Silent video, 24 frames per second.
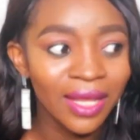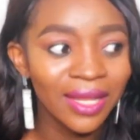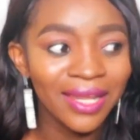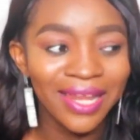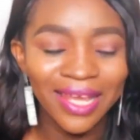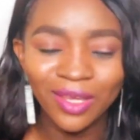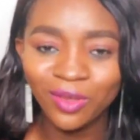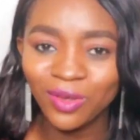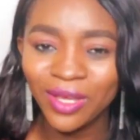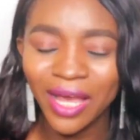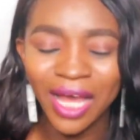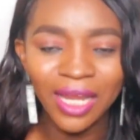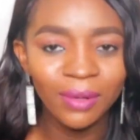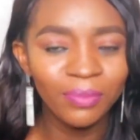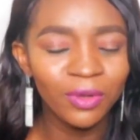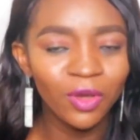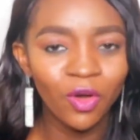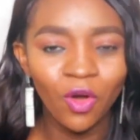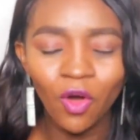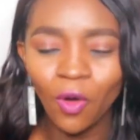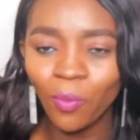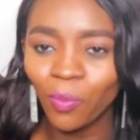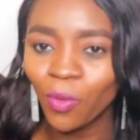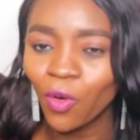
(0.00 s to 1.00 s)
Like, you got to
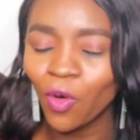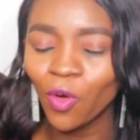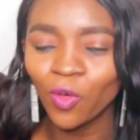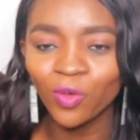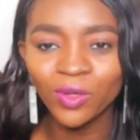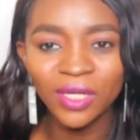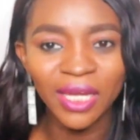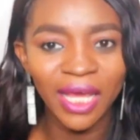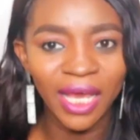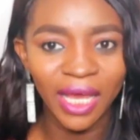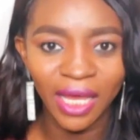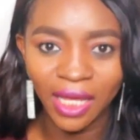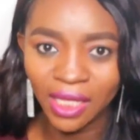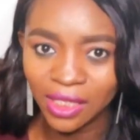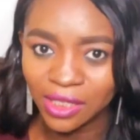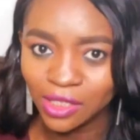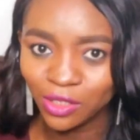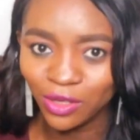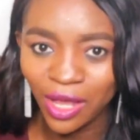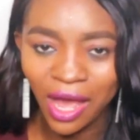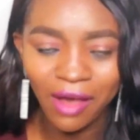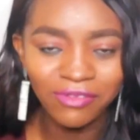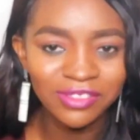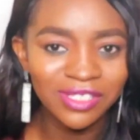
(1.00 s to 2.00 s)
be up all
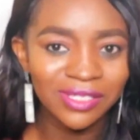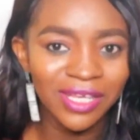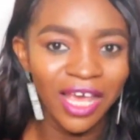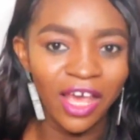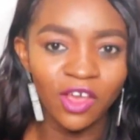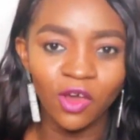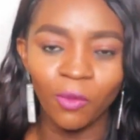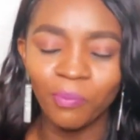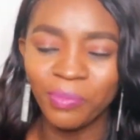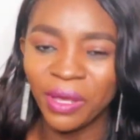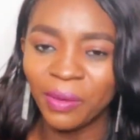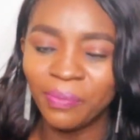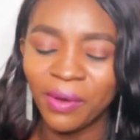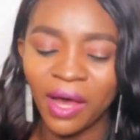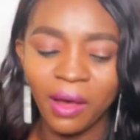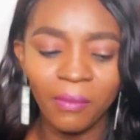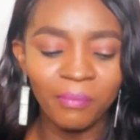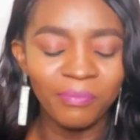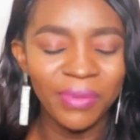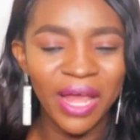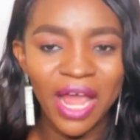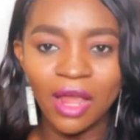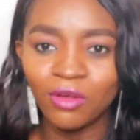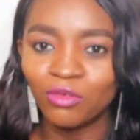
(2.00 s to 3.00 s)
night. You have to get your paper
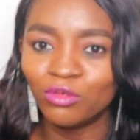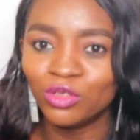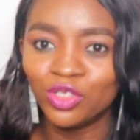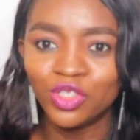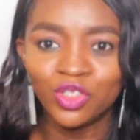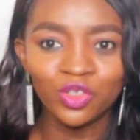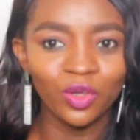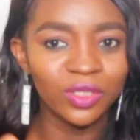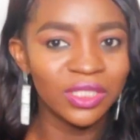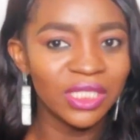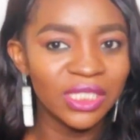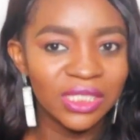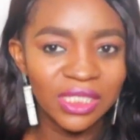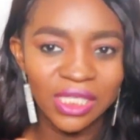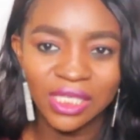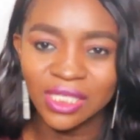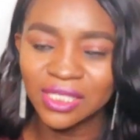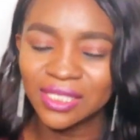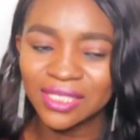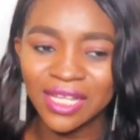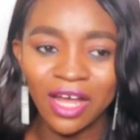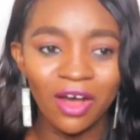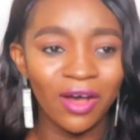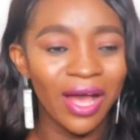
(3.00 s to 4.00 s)
and barrel, jotting
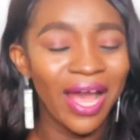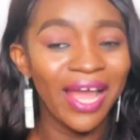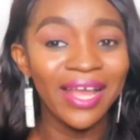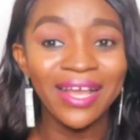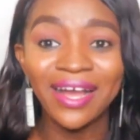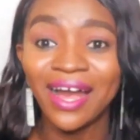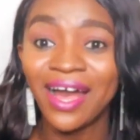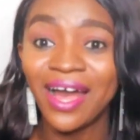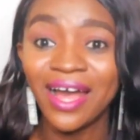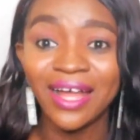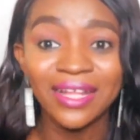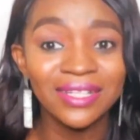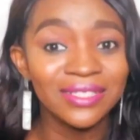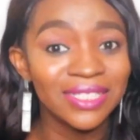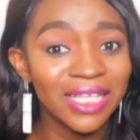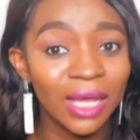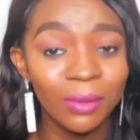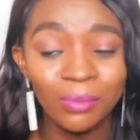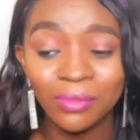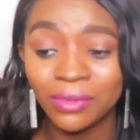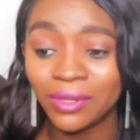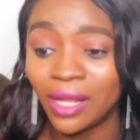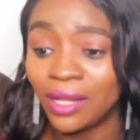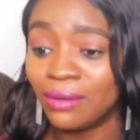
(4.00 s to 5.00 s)
things down. I can't.
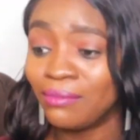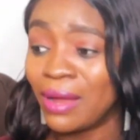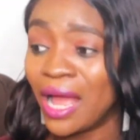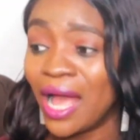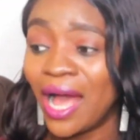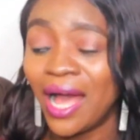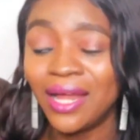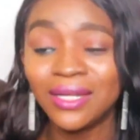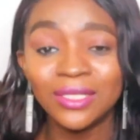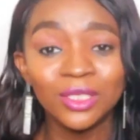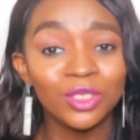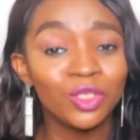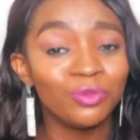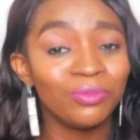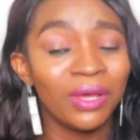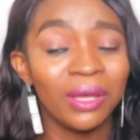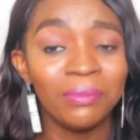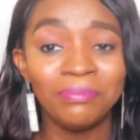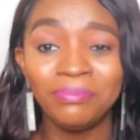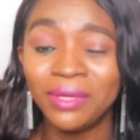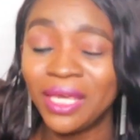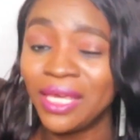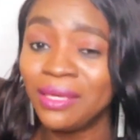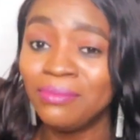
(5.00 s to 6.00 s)
My hand is with
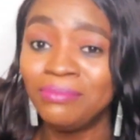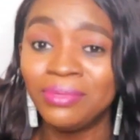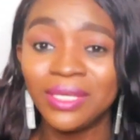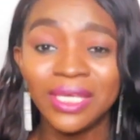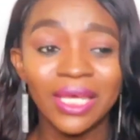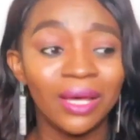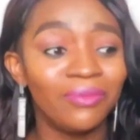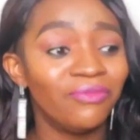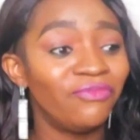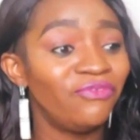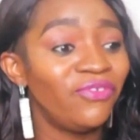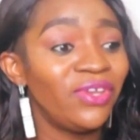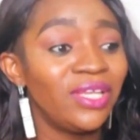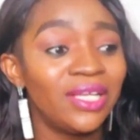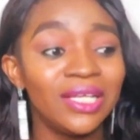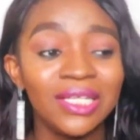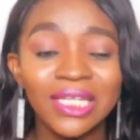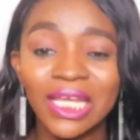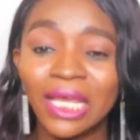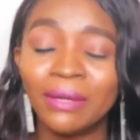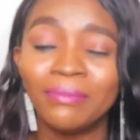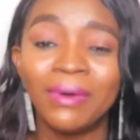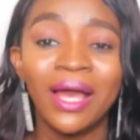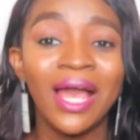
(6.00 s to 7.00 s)
my baby. I'm
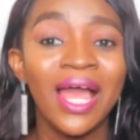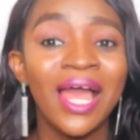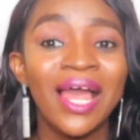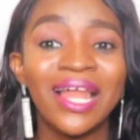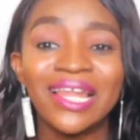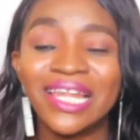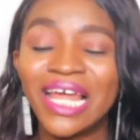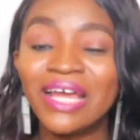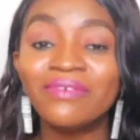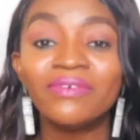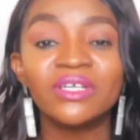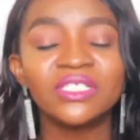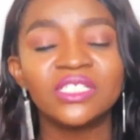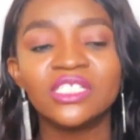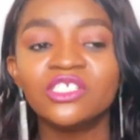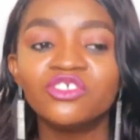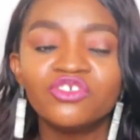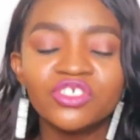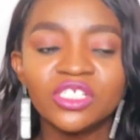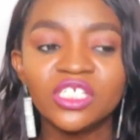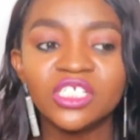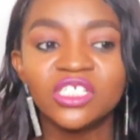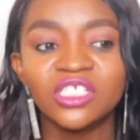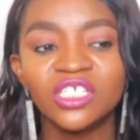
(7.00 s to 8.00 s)
feeding him. Life has
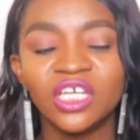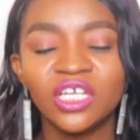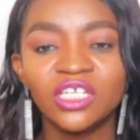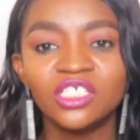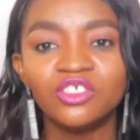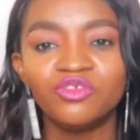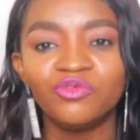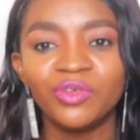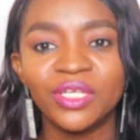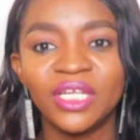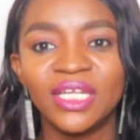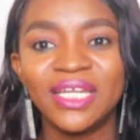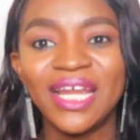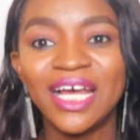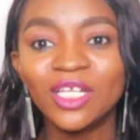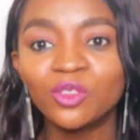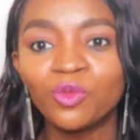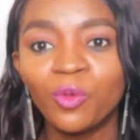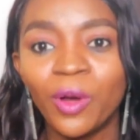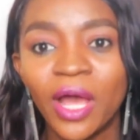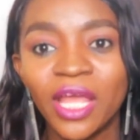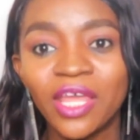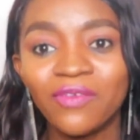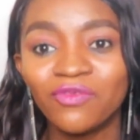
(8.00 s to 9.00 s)
literally changed, really.
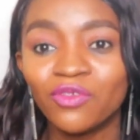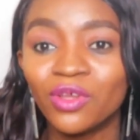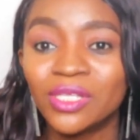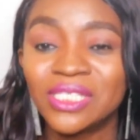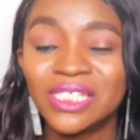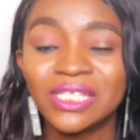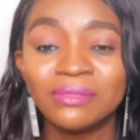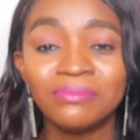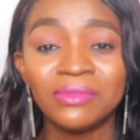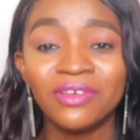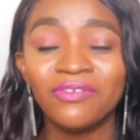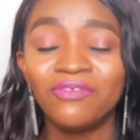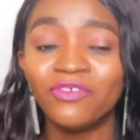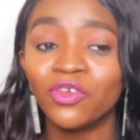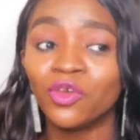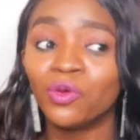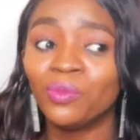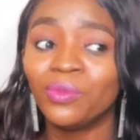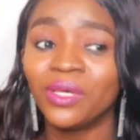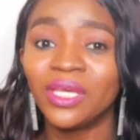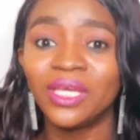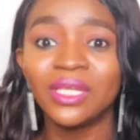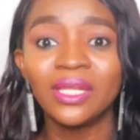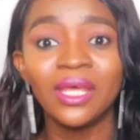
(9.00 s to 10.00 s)
That's why you've not seen me
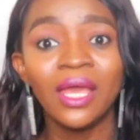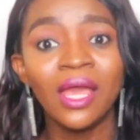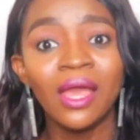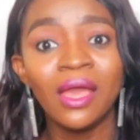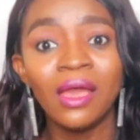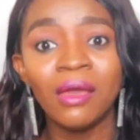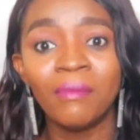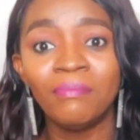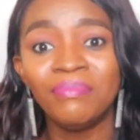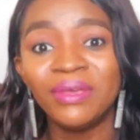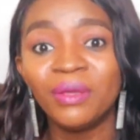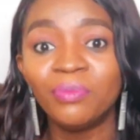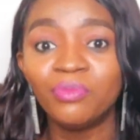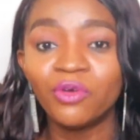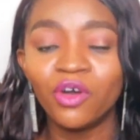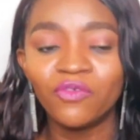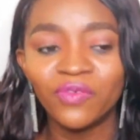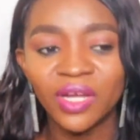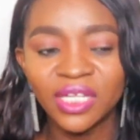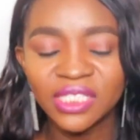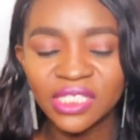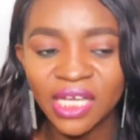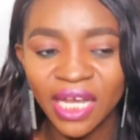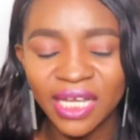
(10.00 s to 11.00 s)
filming Big
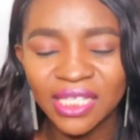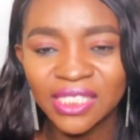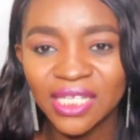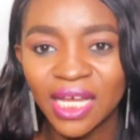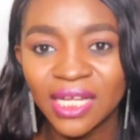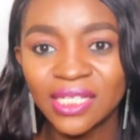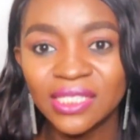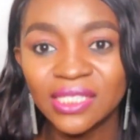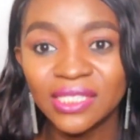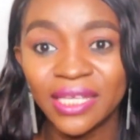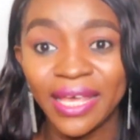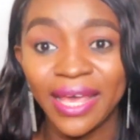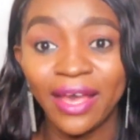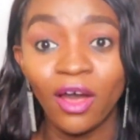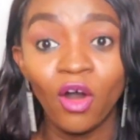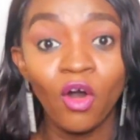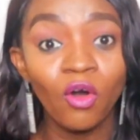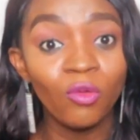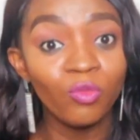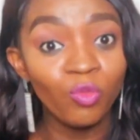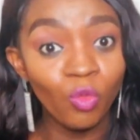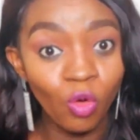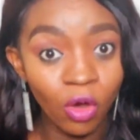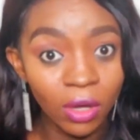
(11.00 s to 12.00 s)
Brother Titan Day.
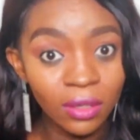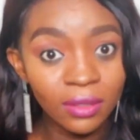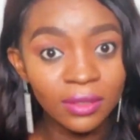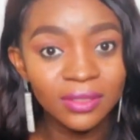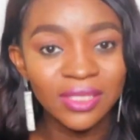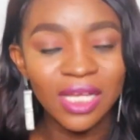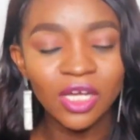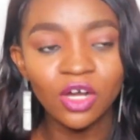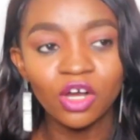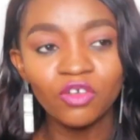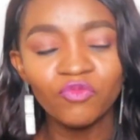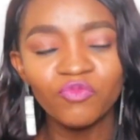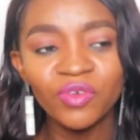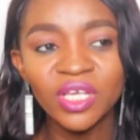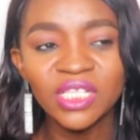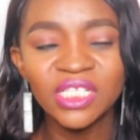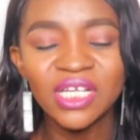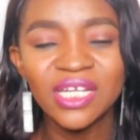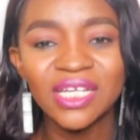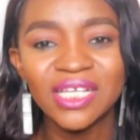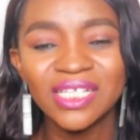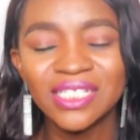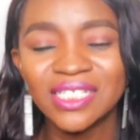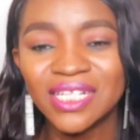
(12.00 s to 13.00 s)
One. Second
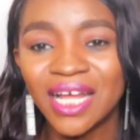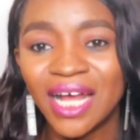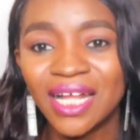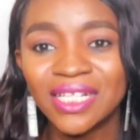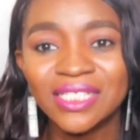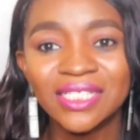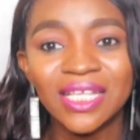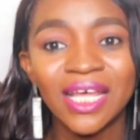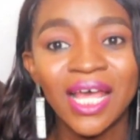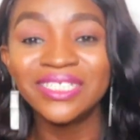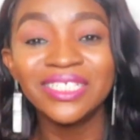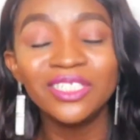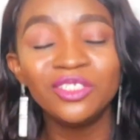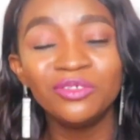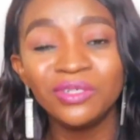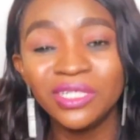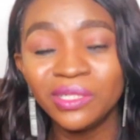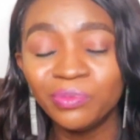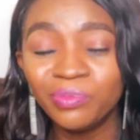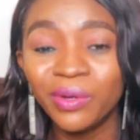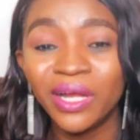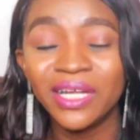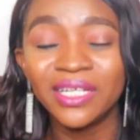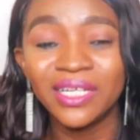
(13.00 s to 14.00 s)
reason is that, see,
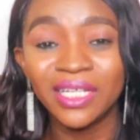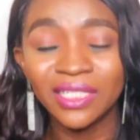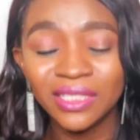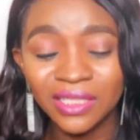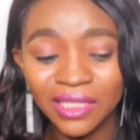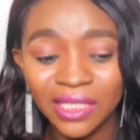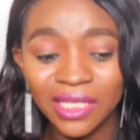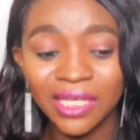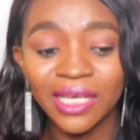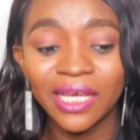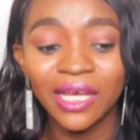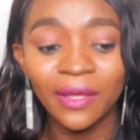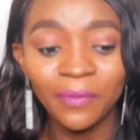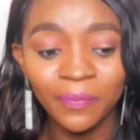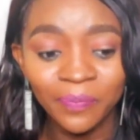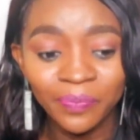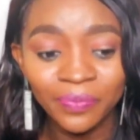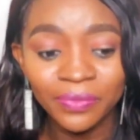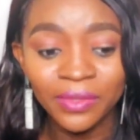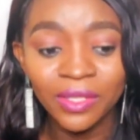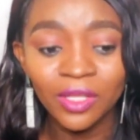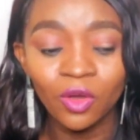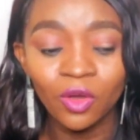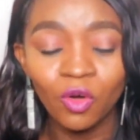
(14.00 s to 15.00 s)
during pregnancy, yeah,
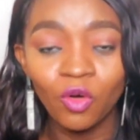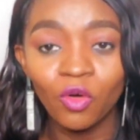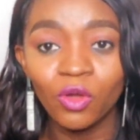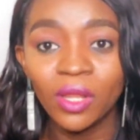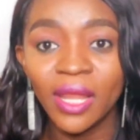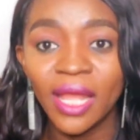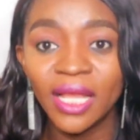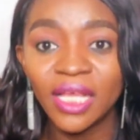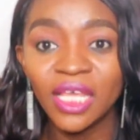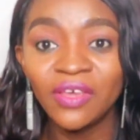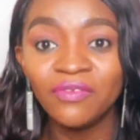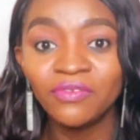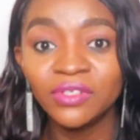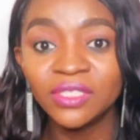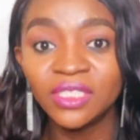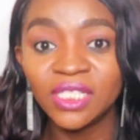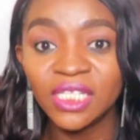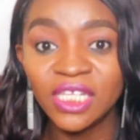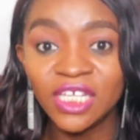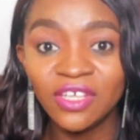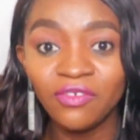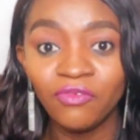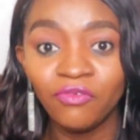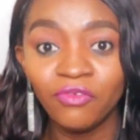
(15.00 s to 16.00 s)
or like even
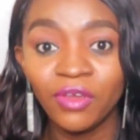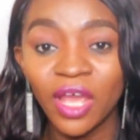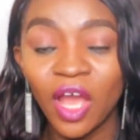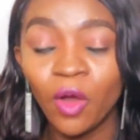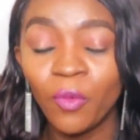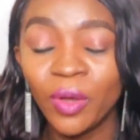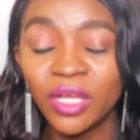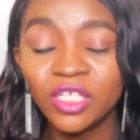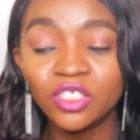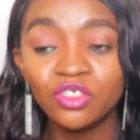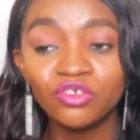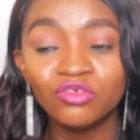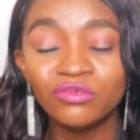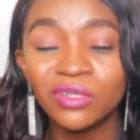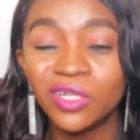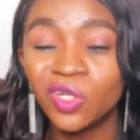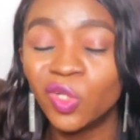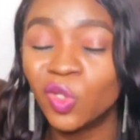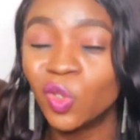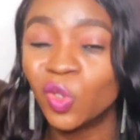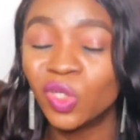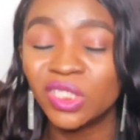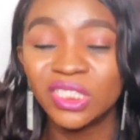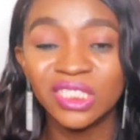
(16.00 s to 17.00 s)
delivery, I went through
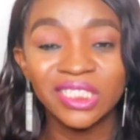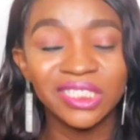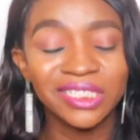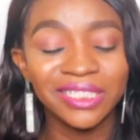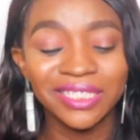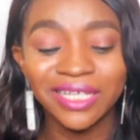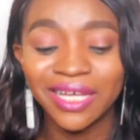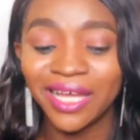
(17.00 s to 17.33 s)
a lot.